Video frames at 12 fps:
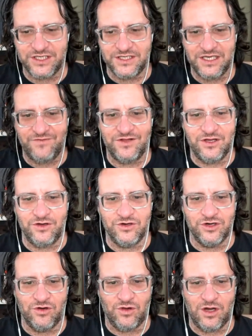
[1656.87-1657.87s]
even though you're
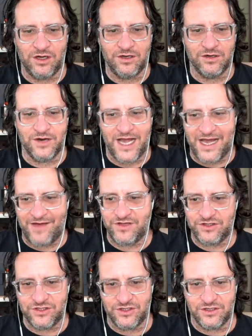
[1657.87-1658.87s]
no longer
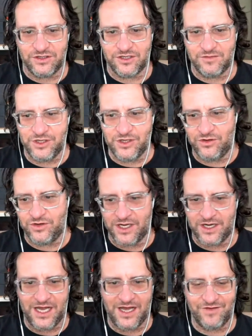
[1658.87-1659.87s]
having to commute
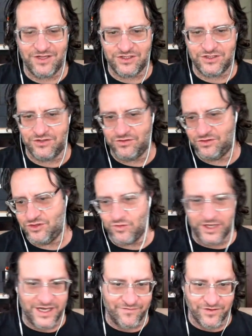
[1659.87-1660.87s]
and having to do
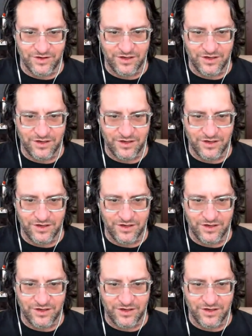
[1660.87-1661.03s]
whatever.